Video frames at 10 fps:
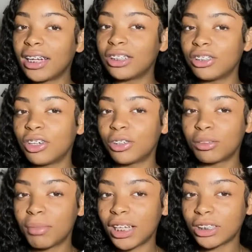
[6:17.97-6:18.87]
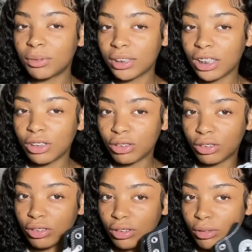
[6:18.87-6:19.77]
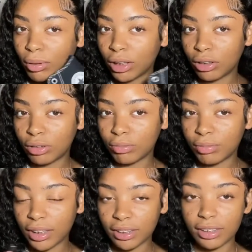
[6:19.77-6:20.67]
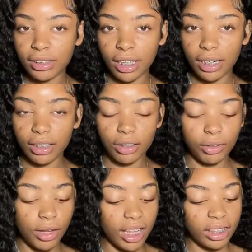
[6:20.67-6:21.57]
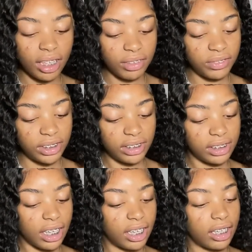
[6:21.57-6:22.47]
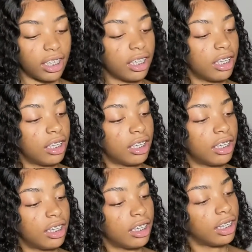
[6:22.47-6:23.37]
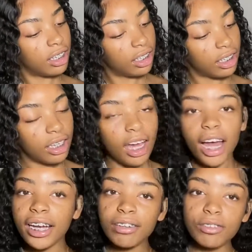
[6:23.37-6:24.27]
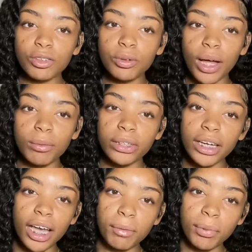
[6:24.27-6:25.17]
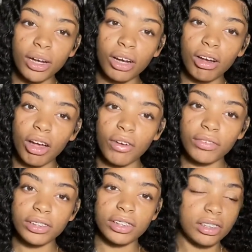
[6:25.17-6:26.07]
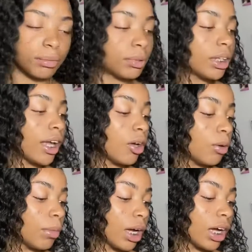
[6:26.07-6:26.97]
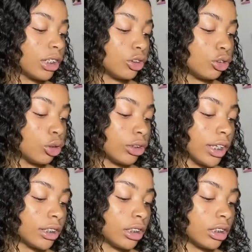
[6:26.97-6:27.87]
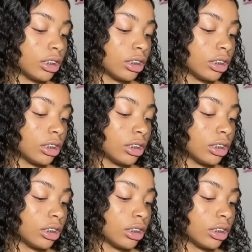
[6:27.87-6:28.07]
you know, it's matching with the little, my little aesthetic, you know. I love these. Like, I never knew I would look at a pair of Converses and be like, oh my gosh, you're so sexy.